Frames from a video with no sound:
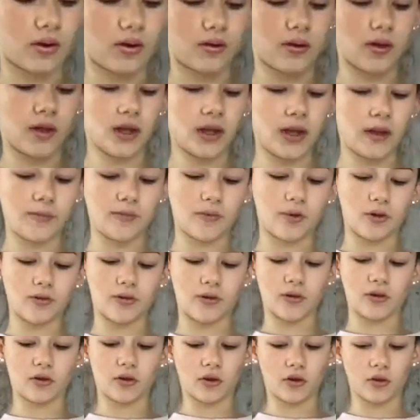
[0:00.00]
your lips on
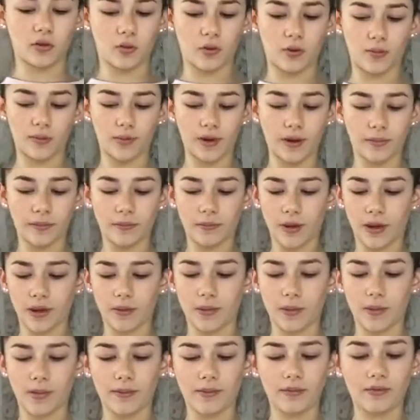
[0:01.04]
this, because what my
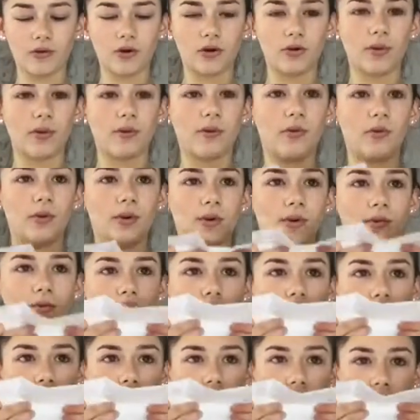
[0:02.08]
mum used to do when we
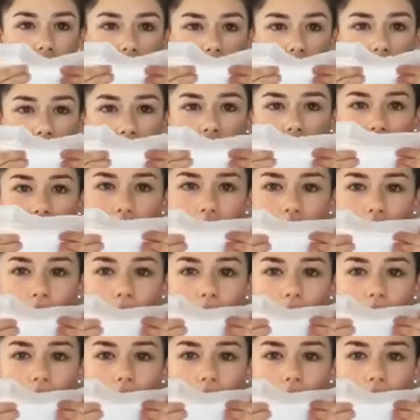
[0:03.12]
wanted like a matte lip,